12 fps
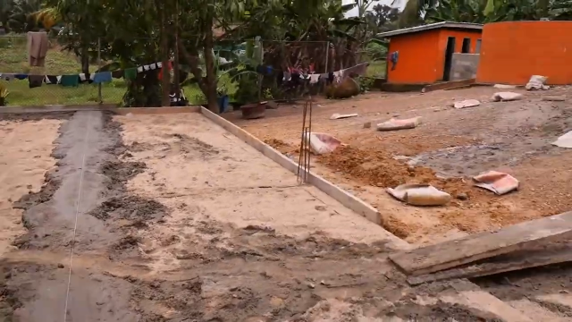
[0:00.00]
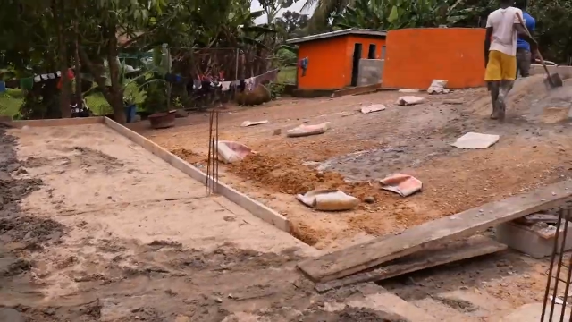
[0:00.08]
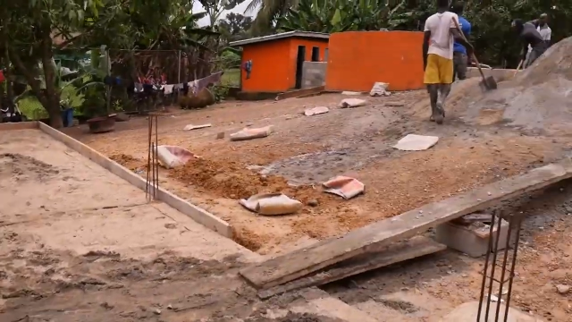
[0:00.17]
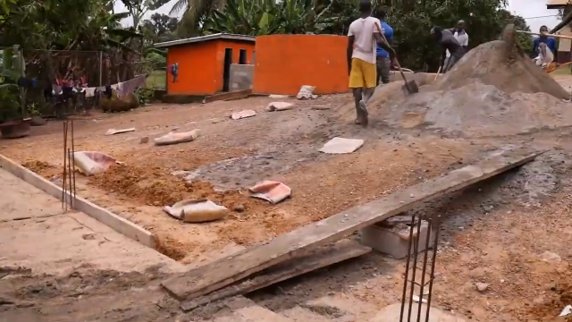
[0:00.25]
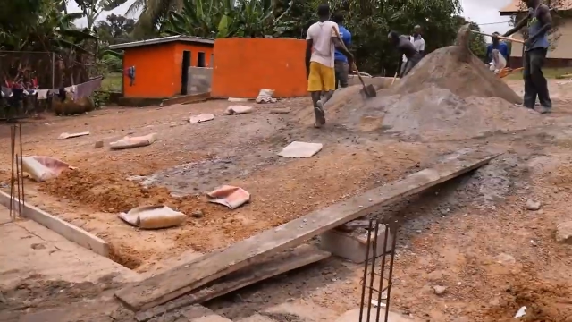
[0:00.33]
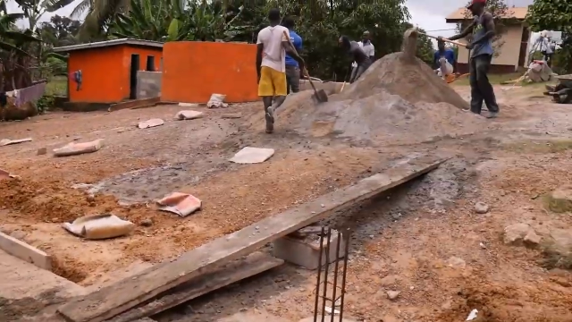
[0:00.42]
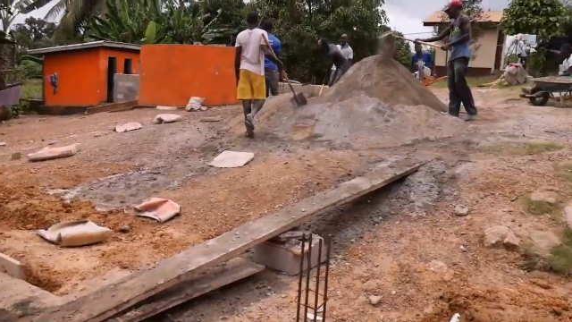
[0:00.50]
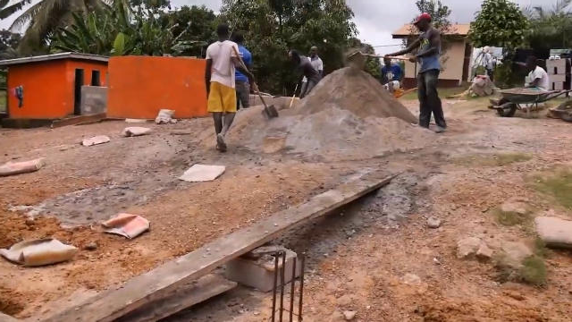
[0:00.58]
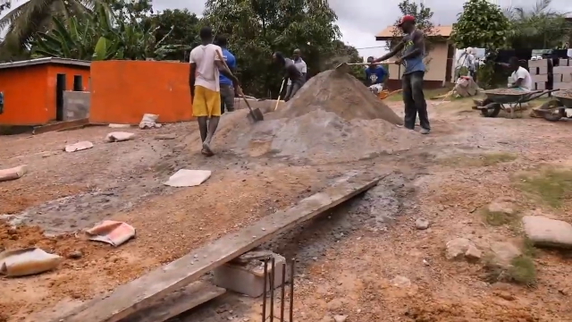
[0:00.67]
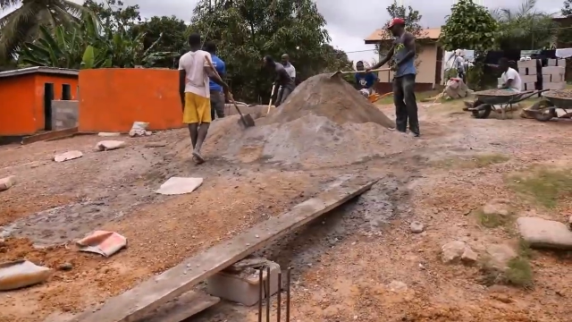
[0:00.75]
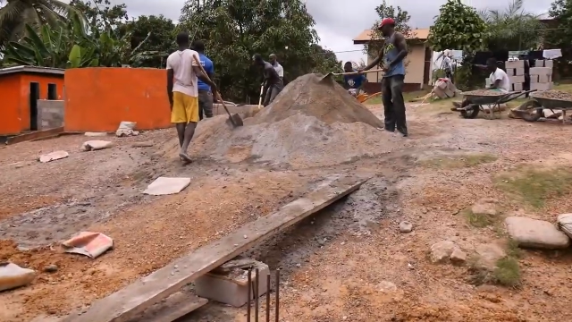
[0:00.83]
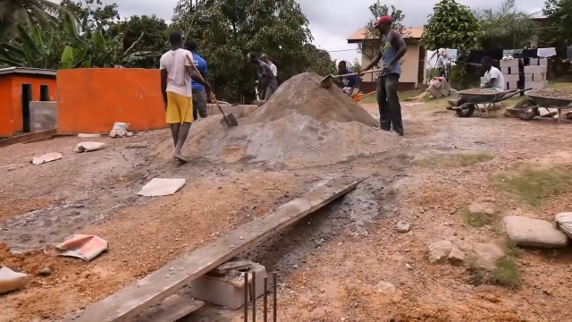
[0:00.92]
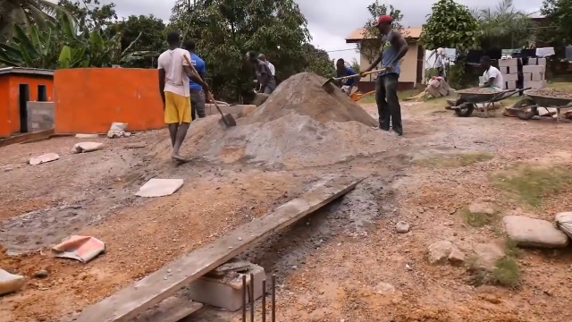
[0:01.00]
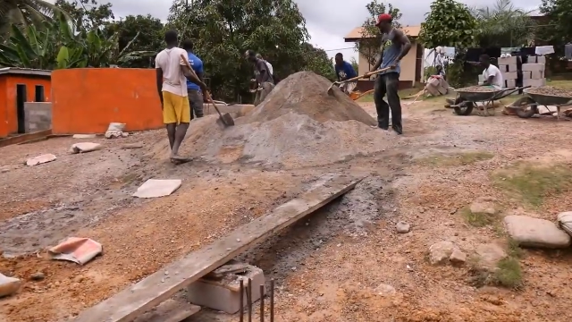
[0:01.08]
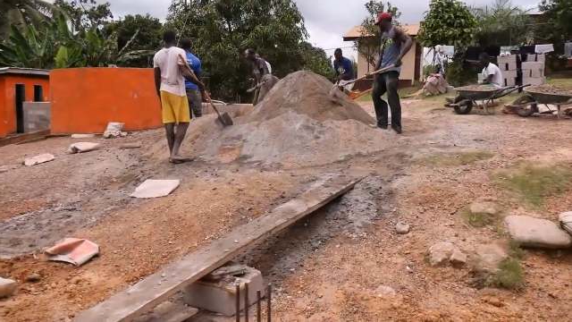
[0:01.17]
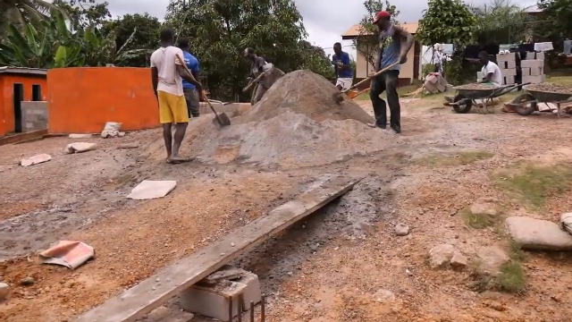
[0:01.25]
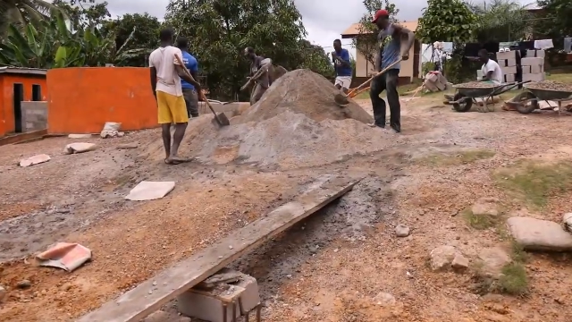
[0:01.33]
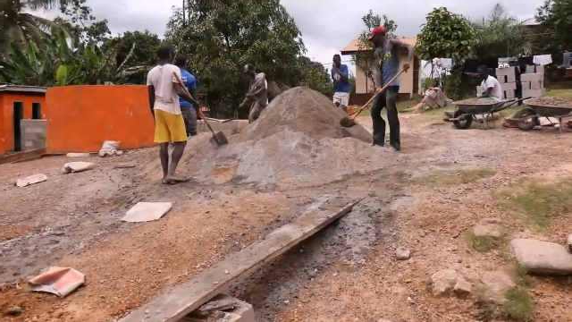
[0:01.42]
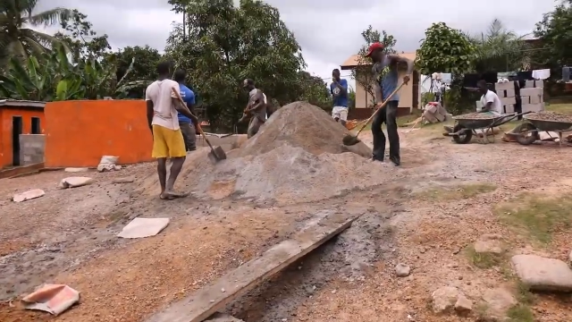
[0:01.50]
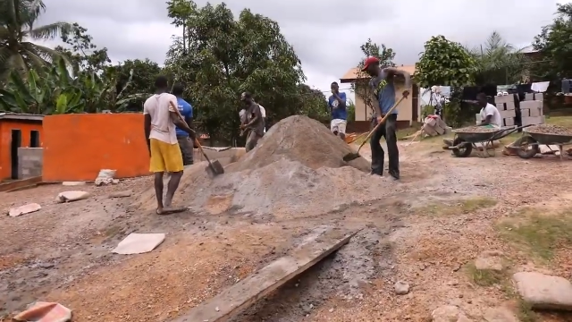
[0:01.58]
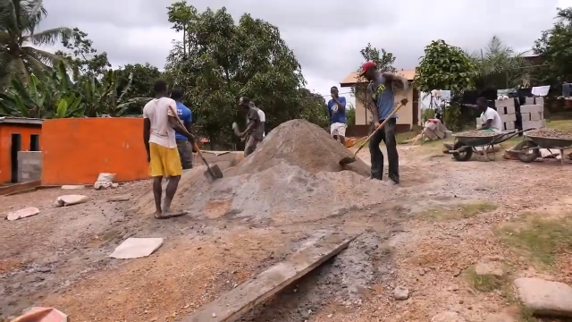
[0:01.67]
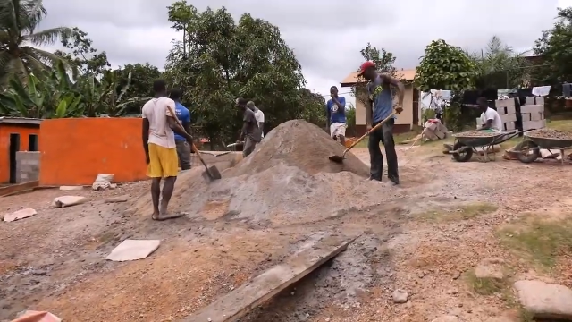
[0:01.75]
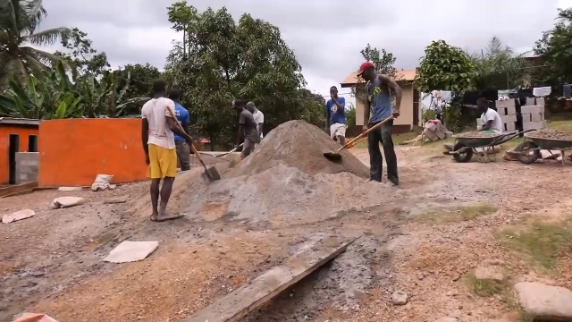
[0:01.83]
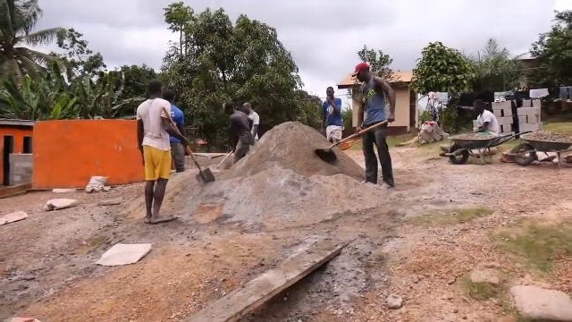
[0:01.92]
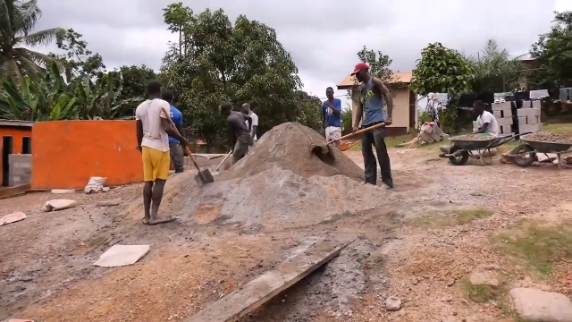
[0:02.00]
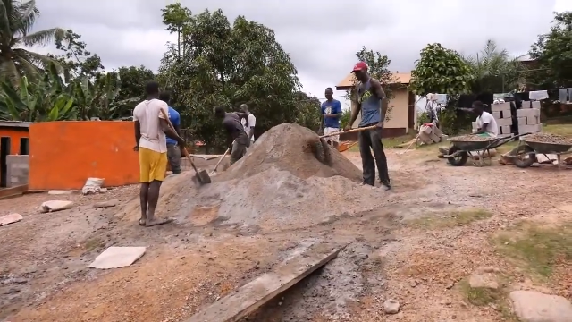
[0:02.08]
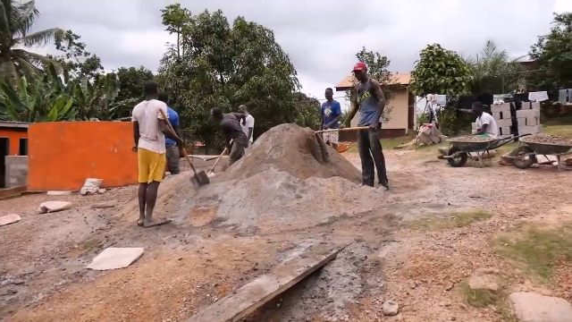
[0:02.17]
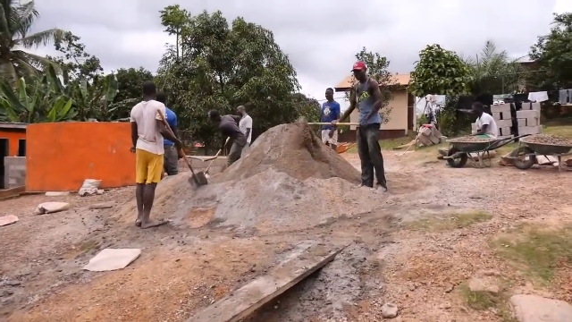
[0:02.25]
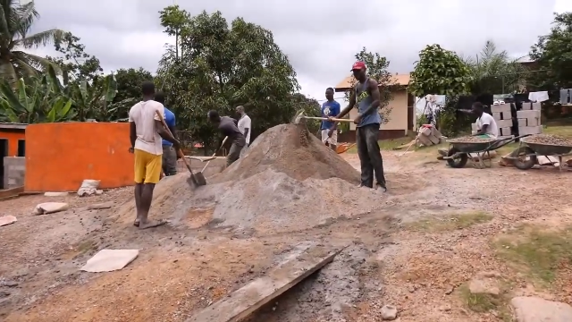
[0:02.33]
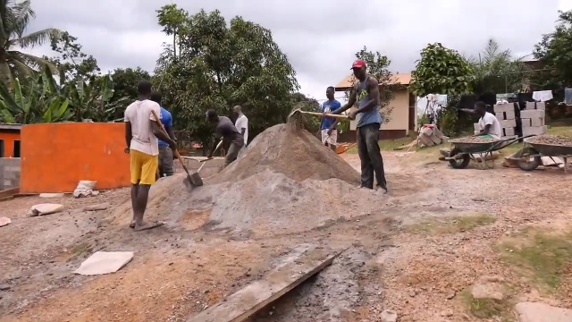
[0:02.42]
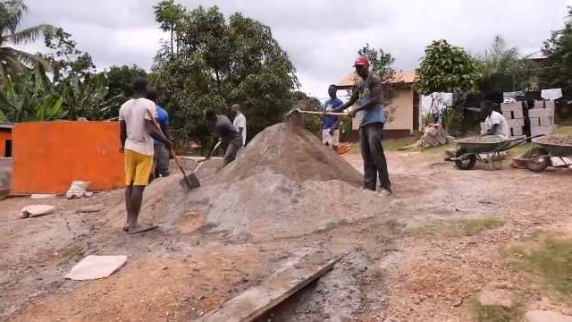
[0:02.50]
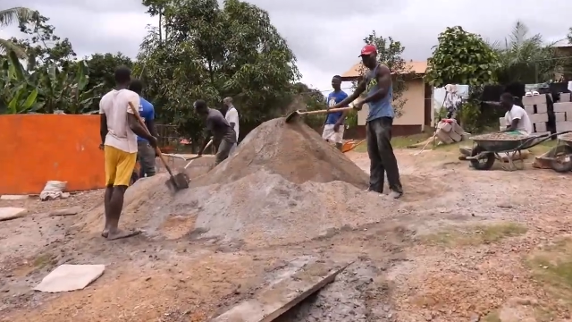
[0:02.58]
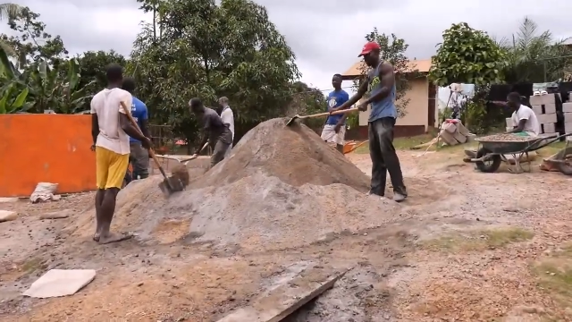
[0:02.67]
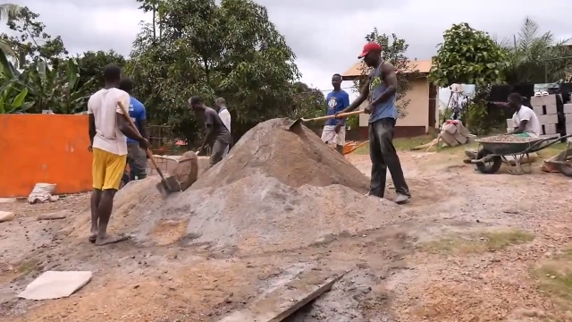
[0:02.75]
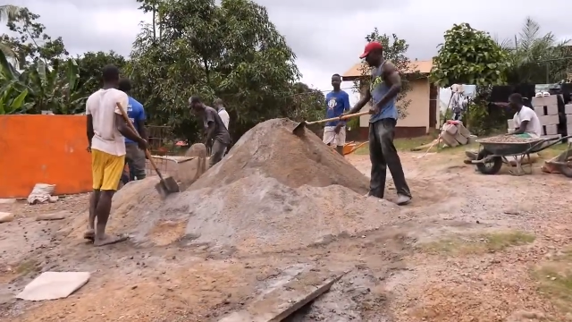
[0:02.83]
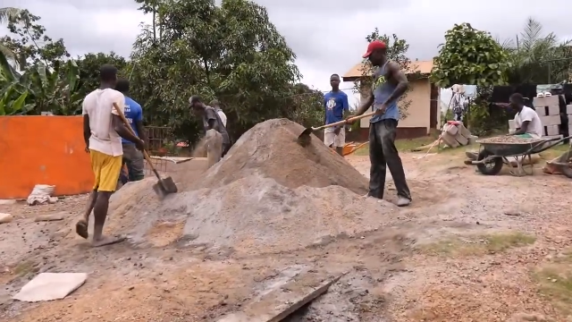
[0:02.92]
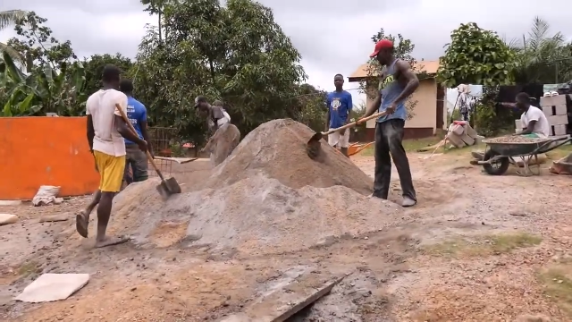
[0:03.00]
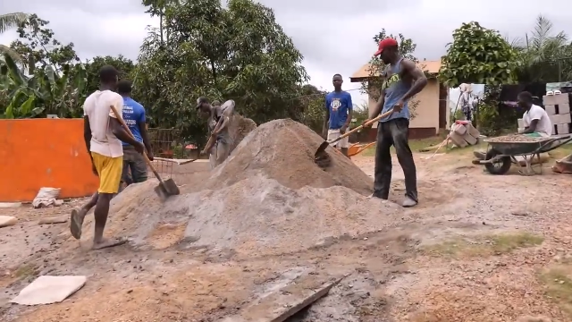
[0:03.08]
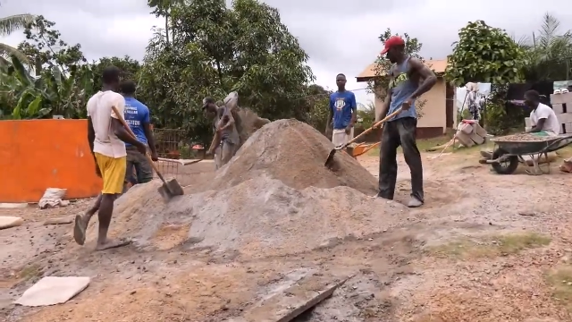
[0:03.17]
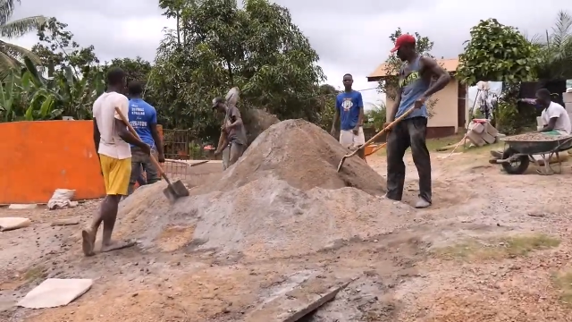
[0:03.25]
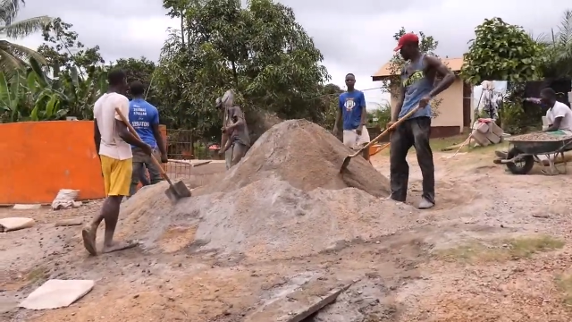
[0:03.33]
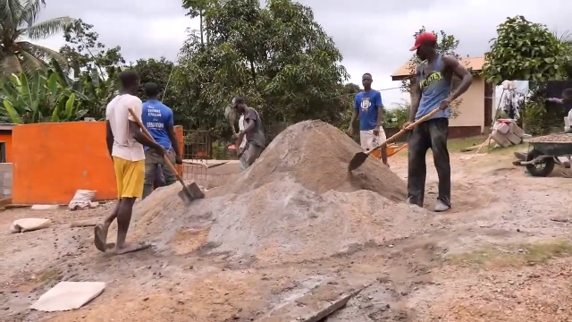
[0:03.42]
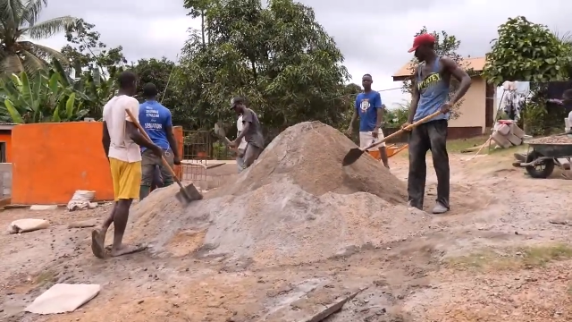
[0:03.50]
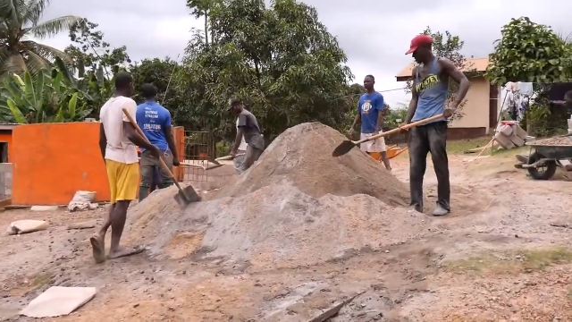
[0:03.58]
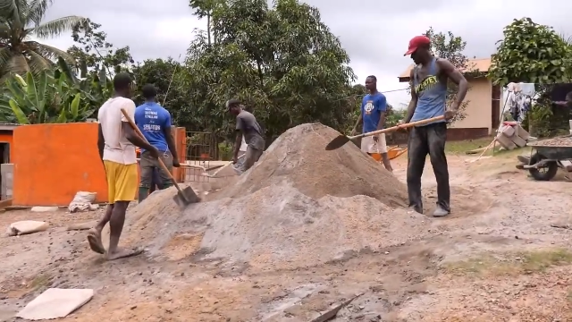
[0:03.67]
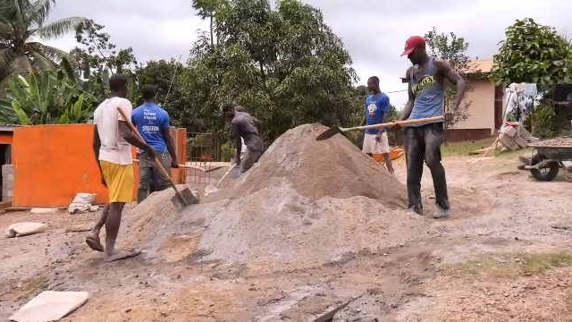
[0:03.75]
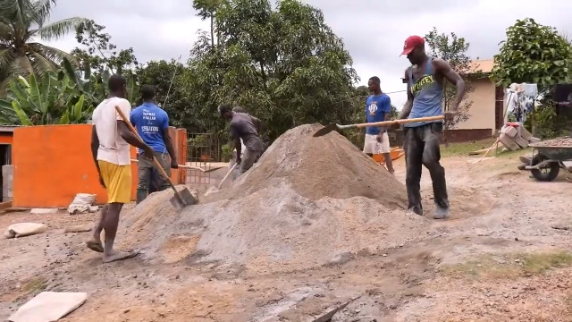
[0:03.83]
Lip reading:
(no speaker visible)